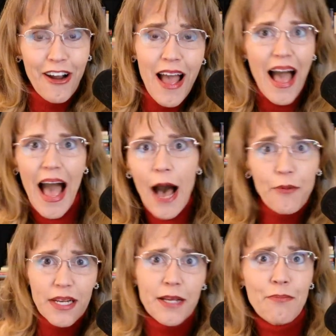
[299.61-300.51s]
how it
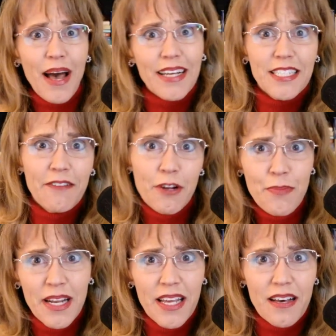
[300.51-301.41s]
impacts
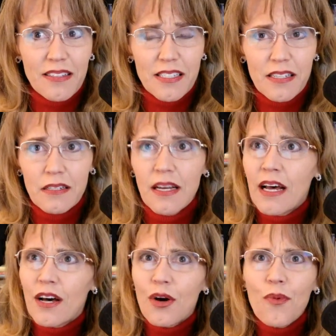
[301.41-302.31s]
everybody else.
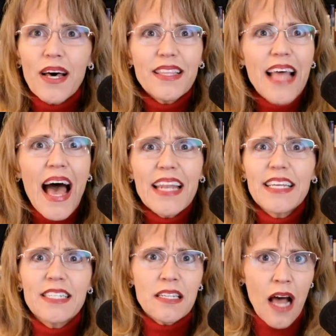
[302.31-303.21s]
Well, that is
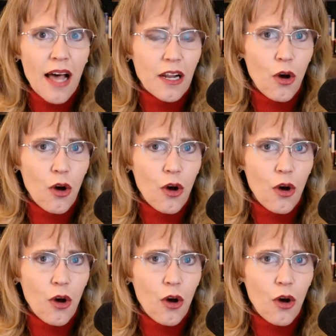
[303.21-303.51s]
not a